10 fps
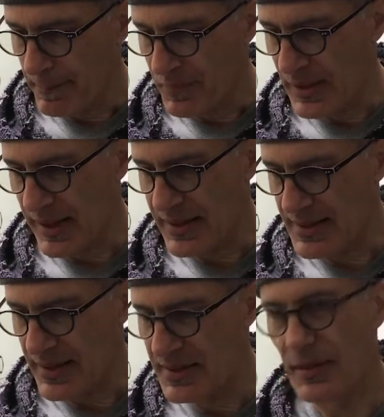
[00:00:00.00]
And like I
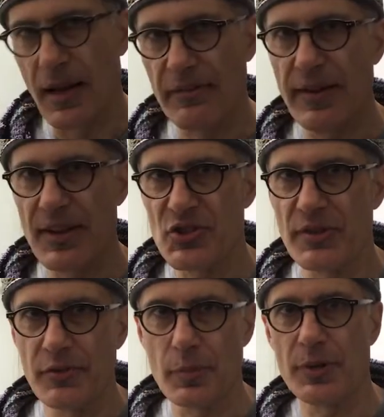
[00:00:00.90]
said, it's a lot faster
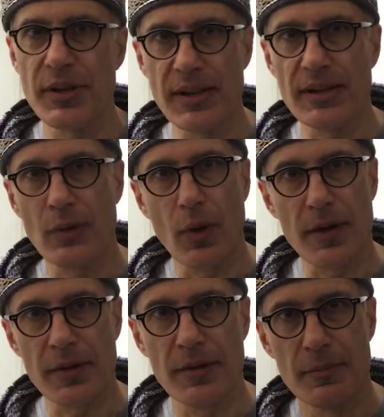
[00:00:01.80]
if you preheat the
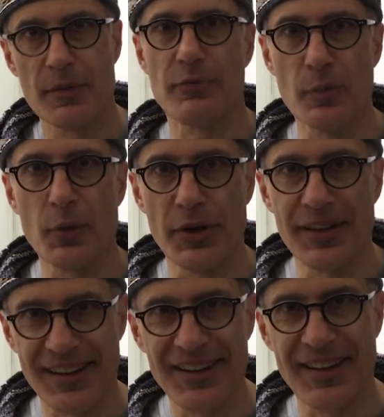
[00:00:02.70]
water before putting it in